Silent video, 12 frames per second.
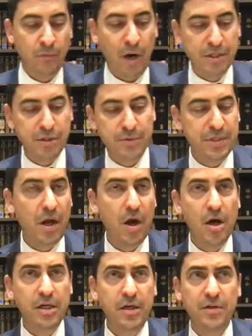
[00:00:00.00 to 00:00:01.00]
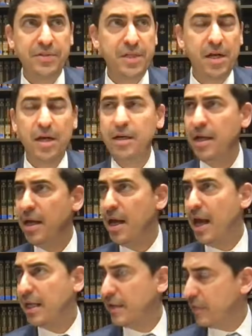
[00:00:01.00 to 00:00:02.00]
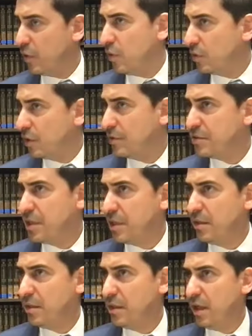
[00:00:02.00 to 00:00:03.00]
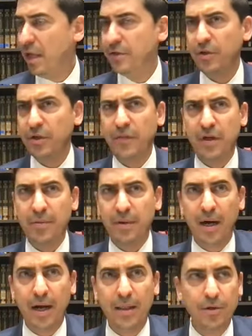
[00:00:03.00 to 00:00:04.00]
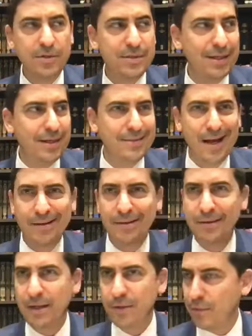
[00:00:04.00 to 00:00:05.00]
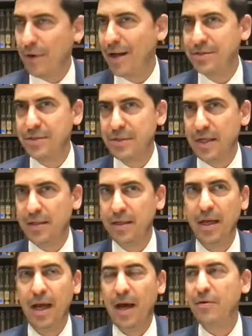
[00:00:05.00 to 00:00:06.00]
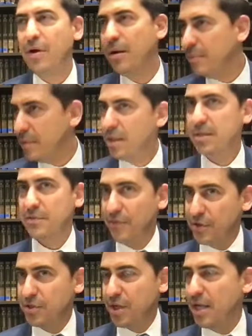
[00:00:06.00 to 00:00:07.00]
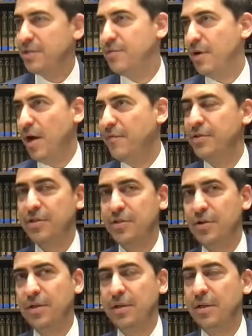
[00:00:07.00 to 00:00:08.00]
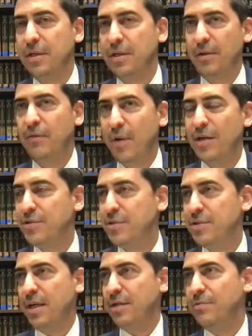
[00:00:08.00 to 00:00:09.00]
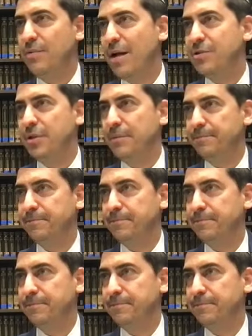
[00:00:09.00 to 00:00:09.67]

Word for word: Rashi will say Hachigar Sinan and give you a whole Girsa, and you look in the Gemara, and it looks exactly like what Rashi said. How come? Because Vilna Shas very often just took whatever Rashi said. It's Rashi.